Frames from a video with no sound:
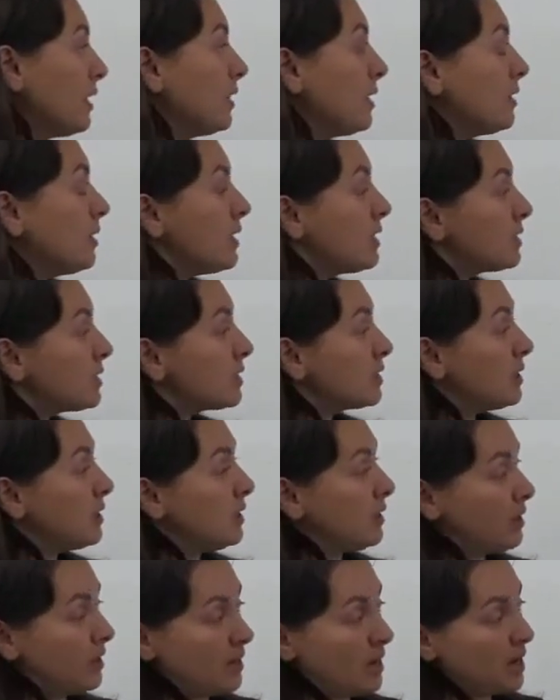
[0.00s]
The
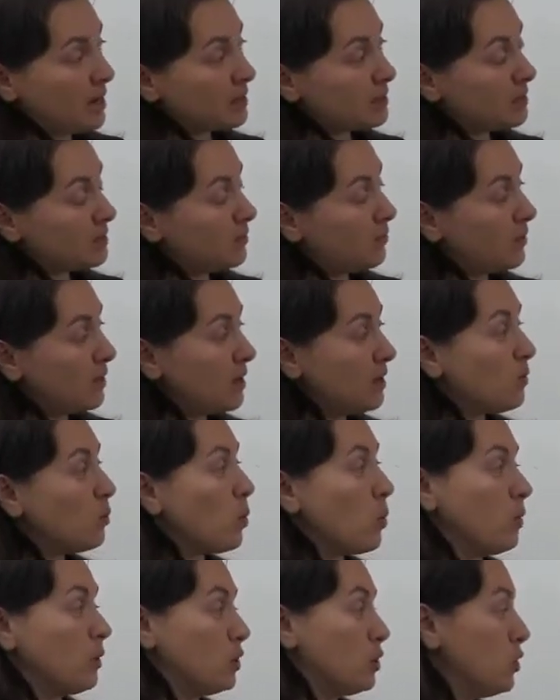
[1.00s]
next thing
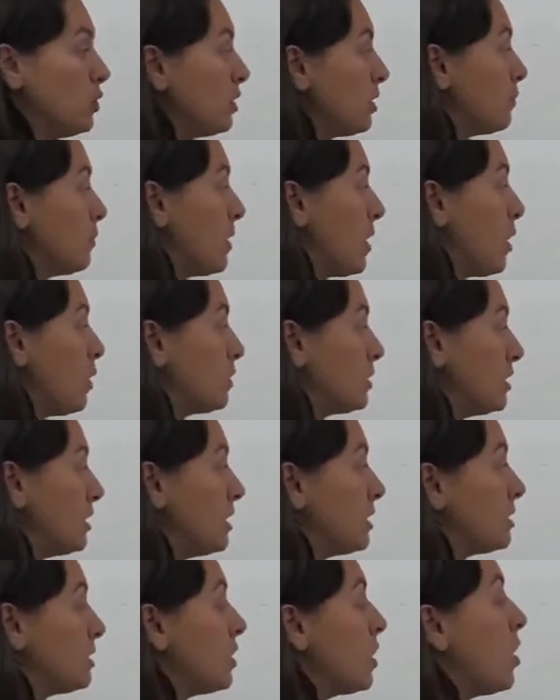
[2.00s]
we will talk about
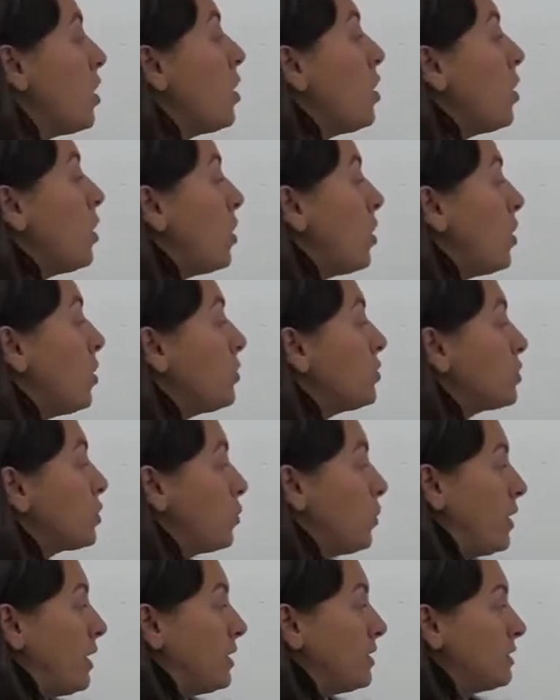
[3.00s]
is
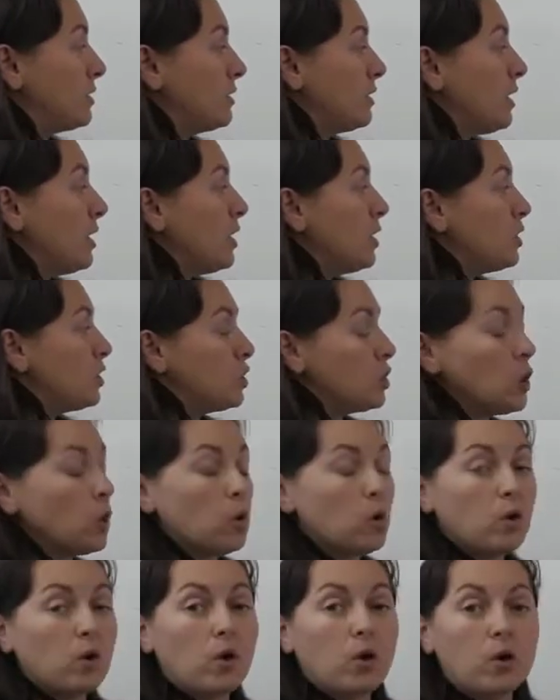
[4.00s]
earthquakes.
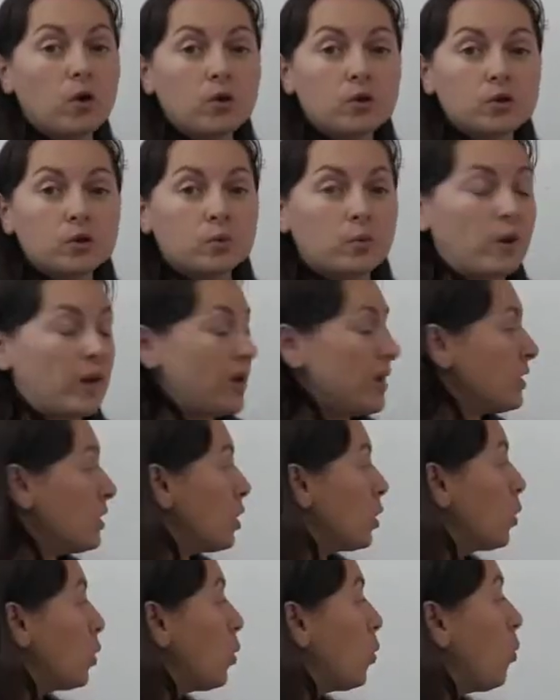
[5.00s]
So
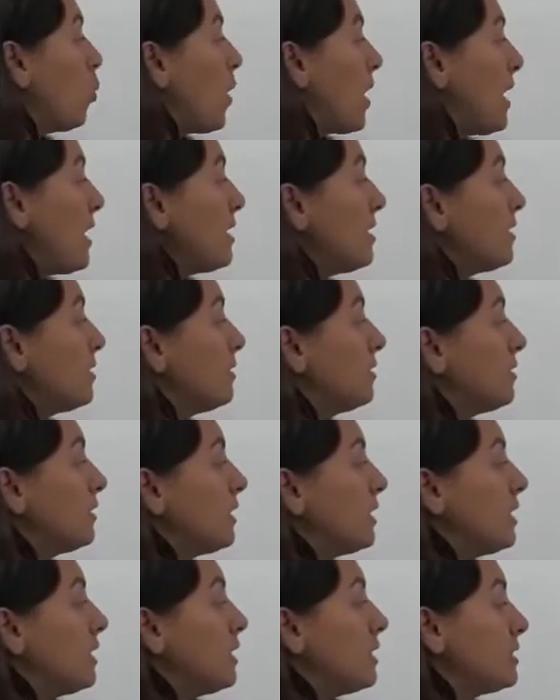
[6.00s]
quake
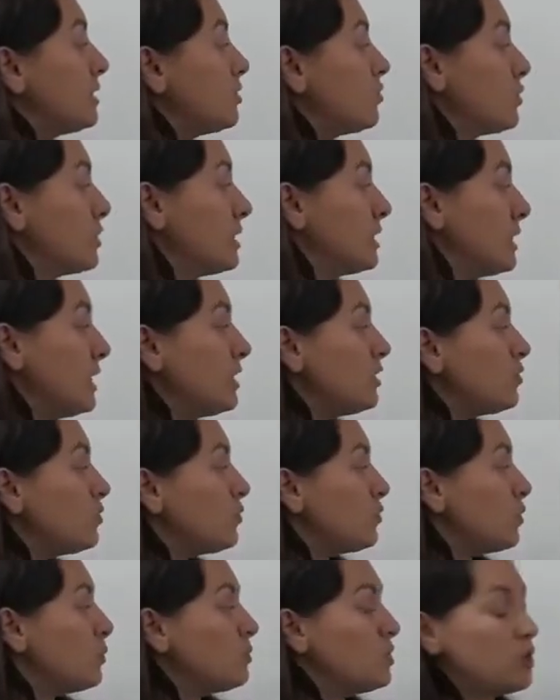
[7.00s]
is translated
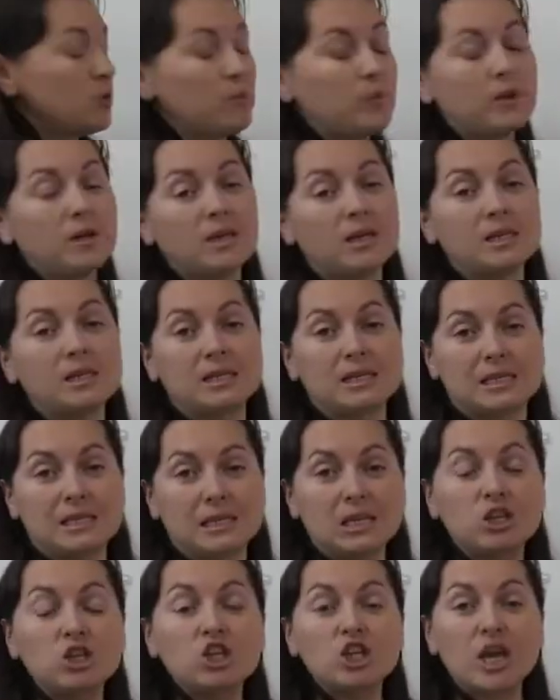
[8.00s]
from Japanese
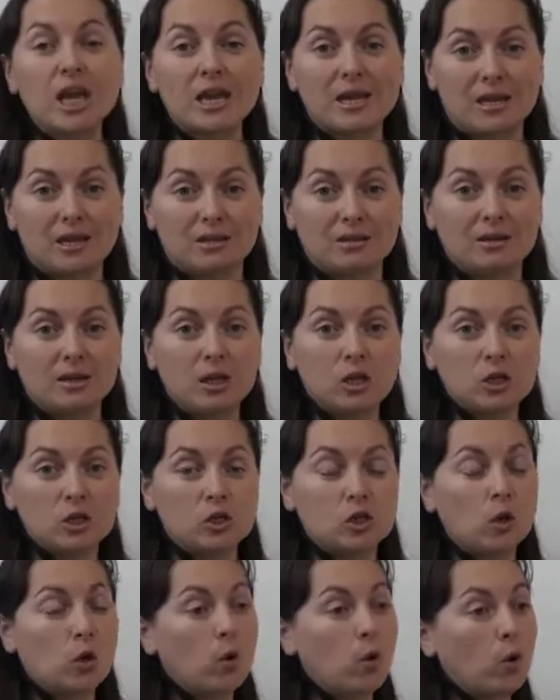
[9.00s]
is shaking.
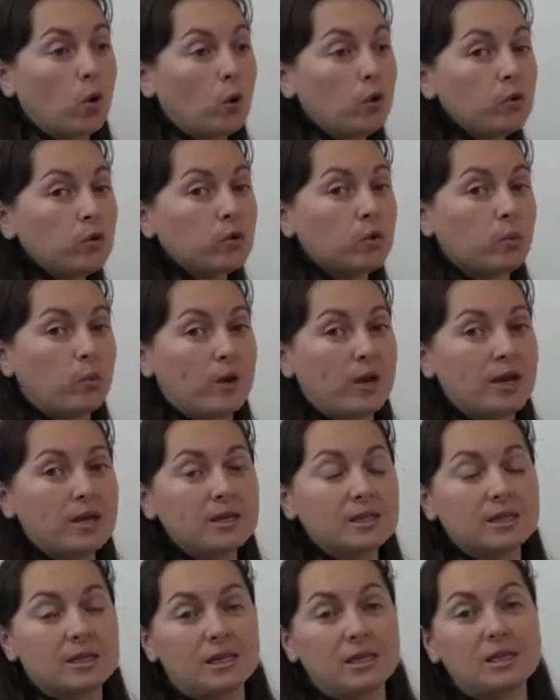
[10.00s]
So
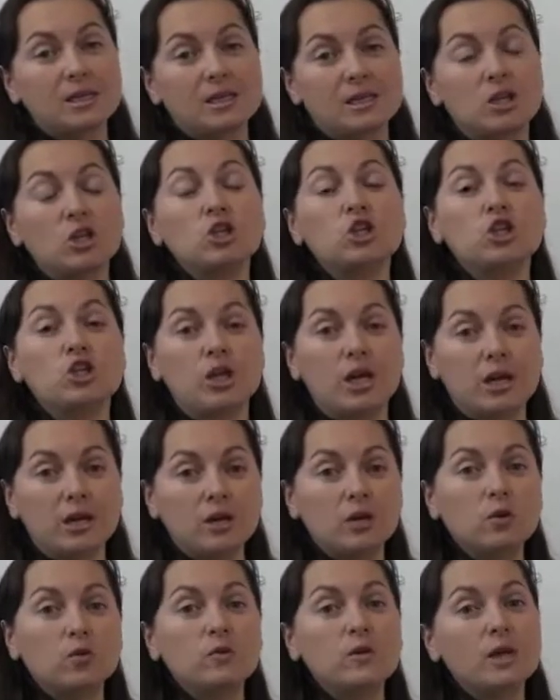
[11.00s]
earthquakes is
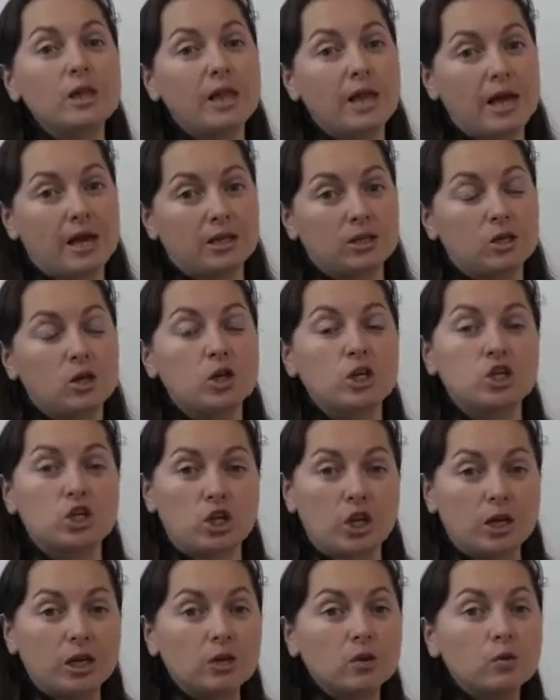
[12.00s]
shaking of the land,
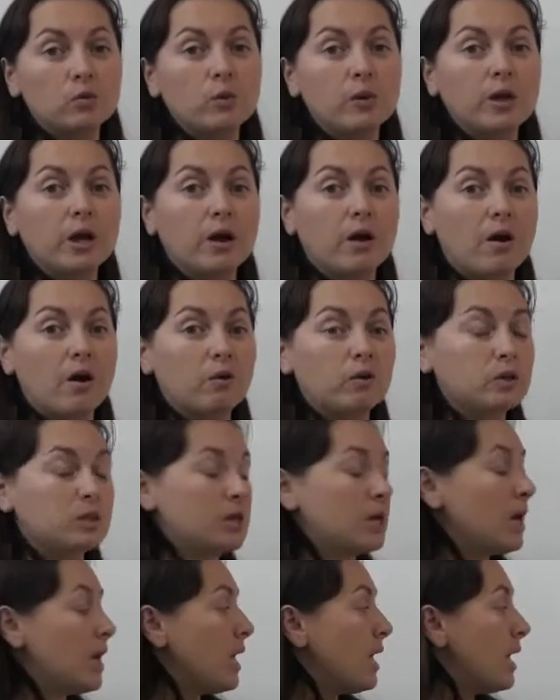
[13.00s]
shaking of the ground,